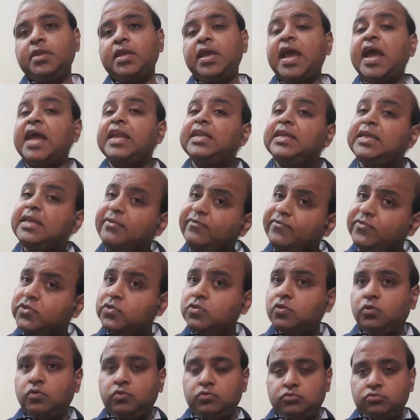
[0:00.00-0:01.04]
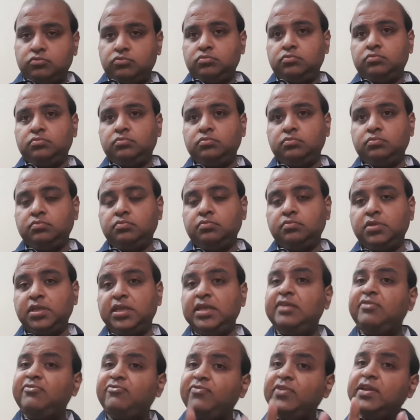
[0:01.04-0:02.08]
And if so,
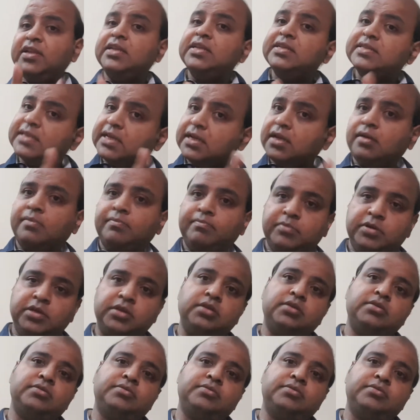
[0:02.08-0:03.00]
if it is a number,